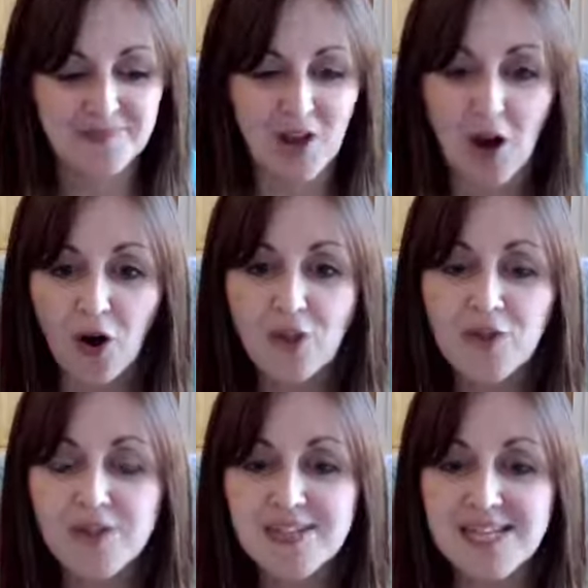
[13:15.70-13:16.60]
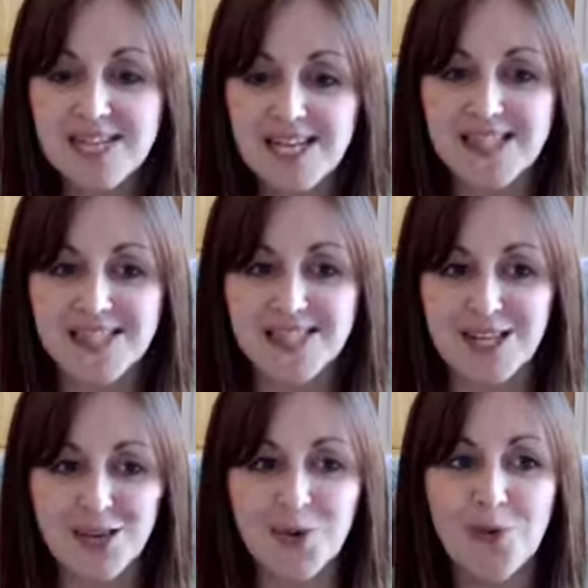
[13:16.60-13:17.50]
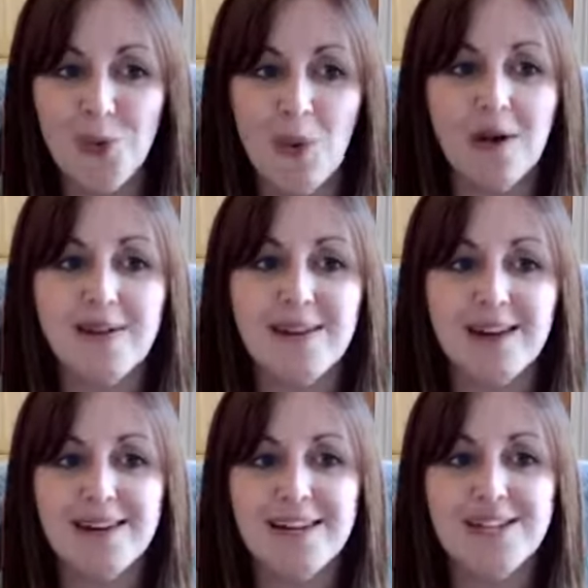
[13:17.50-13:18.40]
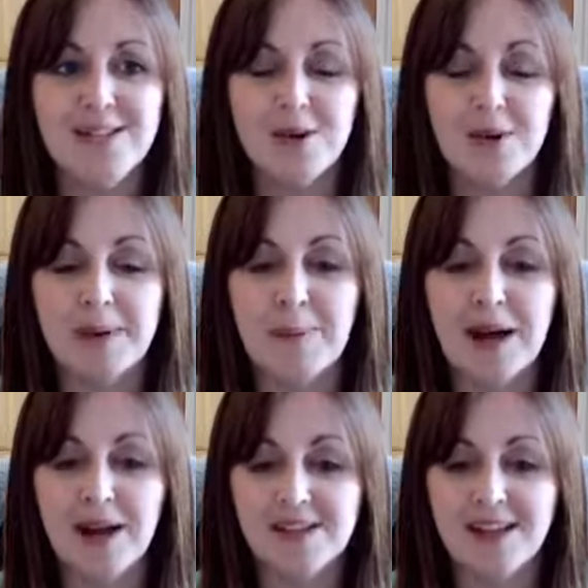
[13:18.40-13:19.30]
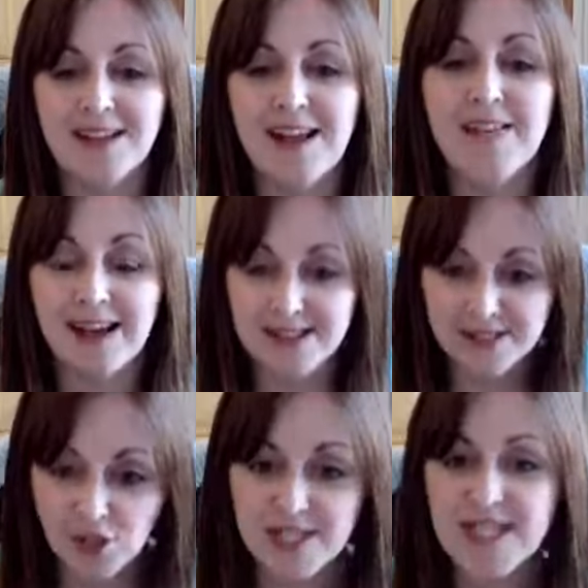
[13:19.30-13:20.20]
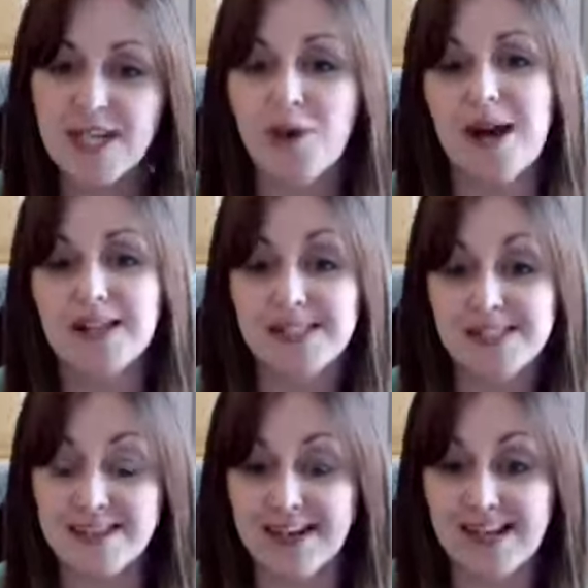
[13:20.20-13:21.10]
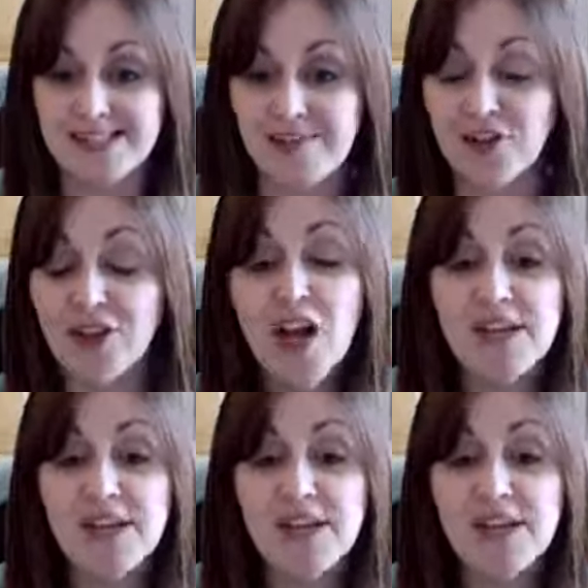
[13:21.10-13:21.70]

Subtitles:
all those things that you want and need to know about marketing. That is going to take your marketing to the next level.